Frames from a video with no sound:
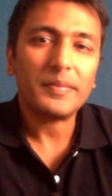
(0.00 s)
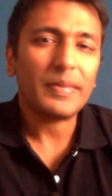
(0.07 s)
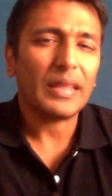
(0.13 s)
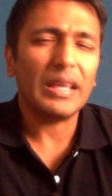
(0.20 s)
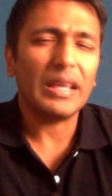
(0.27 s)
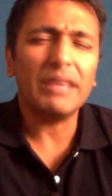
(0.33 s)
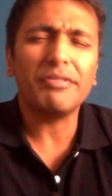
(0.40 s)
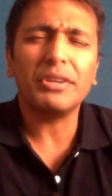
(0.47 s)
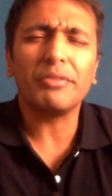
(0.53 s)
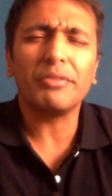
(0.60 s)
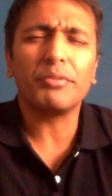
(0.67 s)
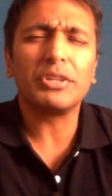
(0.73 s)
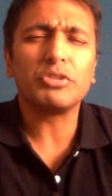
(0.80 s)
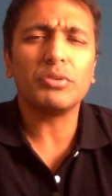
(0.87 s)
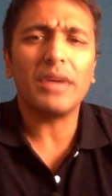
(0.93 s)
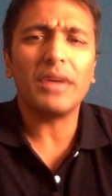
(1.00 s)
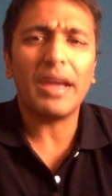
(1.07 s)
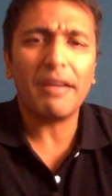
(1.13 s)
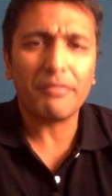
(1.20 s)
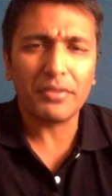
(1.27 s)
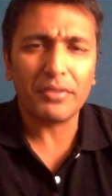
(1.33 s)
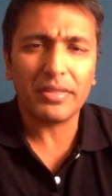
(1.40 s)
Even if we do
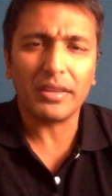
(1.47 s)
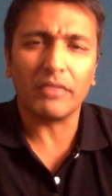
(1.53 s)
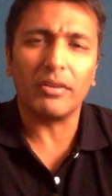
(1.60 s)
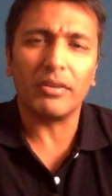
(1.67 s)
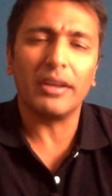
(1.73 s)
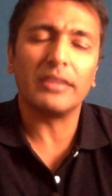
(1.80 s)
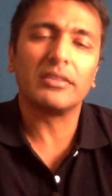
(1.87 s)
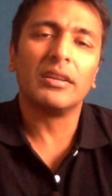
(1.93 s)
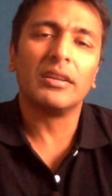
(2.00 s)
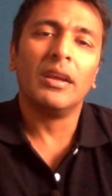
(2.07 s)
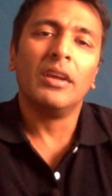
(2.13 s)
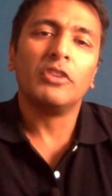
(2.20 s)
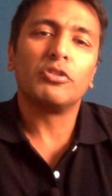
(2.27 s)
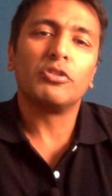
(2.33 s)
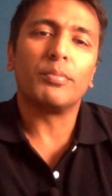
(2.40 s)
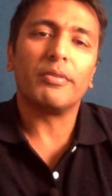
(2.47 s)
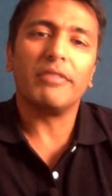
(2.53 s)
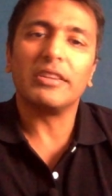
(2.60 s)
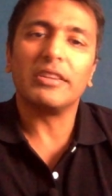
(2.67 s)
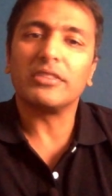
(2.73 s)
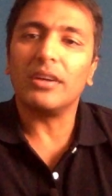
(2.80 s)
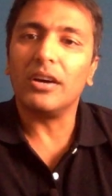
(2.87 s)
everything right to
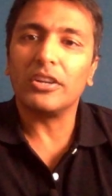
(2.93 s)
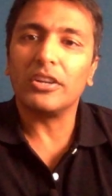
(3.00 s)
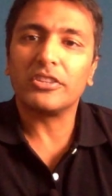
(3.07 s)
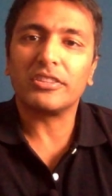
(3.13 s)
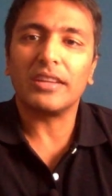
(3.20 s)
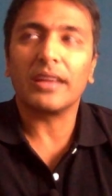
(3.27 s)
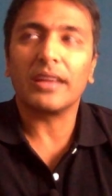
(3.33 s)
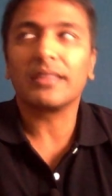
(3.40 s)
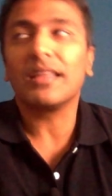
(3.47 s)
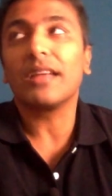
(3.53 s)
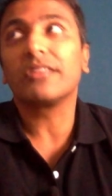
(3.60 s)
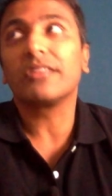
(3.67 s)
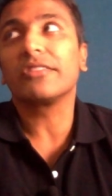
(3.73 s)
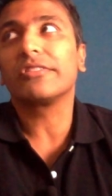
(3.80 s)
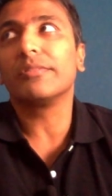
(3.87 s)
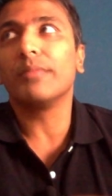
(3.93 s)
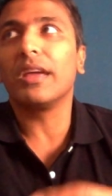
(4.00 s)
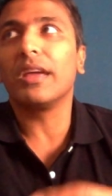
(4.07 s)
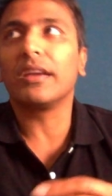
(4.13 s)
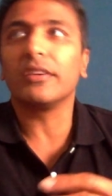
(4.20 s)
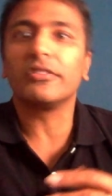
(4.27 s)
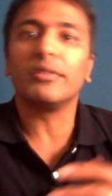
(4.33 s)
prevent a heart attack, that doesn't
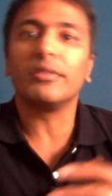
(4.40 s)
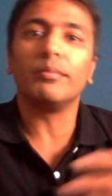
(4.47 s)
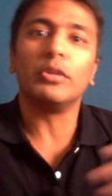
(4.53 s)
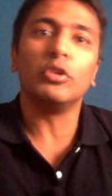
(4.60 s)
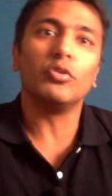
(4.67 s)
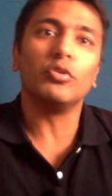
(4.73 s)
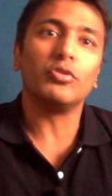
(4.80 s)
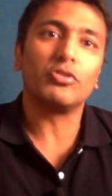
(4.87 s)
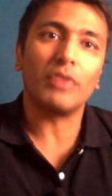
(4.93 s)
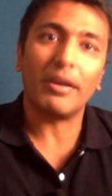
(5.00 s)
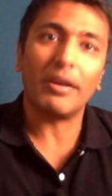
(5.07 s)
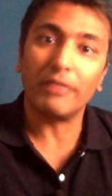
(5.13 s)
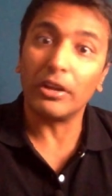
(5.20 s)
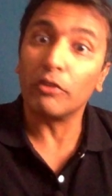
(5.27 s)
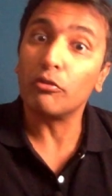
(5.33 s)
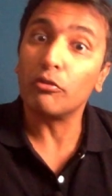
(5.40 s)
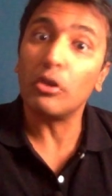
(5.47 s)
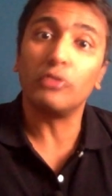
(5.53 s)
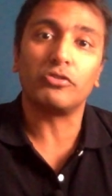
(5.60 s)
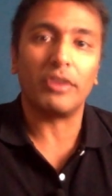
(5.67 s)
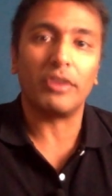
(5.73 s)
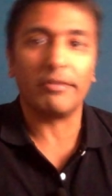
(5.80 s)
make us immune to having a
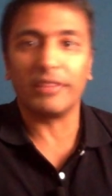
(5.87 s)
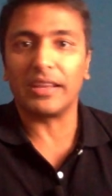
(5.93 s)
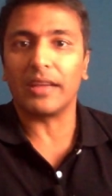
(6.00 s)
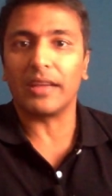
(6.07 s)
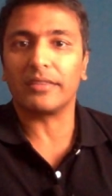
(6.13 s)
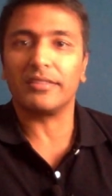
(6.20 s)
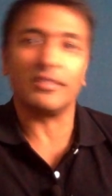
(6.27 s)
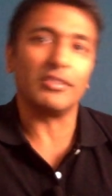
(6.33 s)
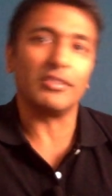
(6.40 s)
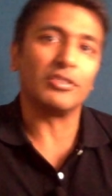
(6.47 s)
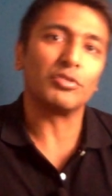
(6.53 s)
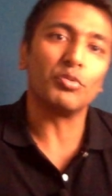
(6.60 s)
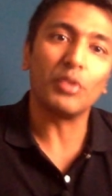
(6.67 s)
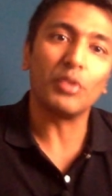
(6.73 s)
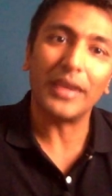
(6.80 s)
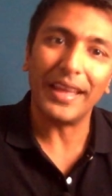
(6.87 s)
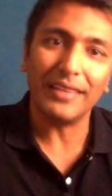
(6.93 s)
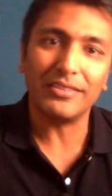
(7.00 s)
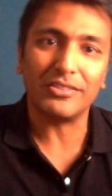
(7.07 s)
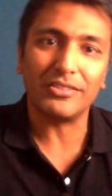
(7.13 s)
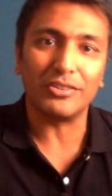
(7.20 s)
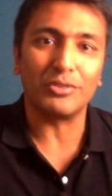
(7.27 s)
road traffic accident or
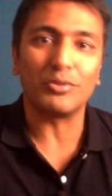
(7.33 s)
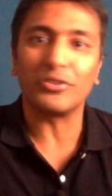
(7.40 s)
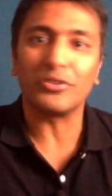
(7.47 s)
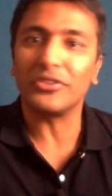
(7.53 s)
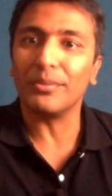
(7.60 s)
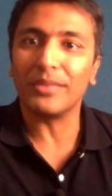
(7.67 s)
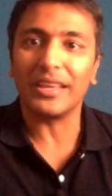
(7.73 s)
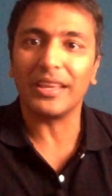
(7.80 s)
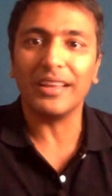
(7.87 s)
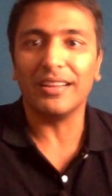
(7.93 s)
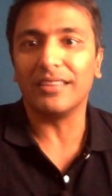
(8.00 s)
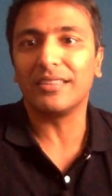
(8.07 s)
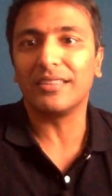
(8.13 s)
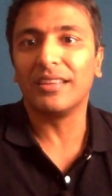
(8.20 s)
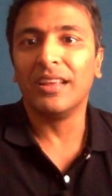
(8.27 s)
cancer or something else.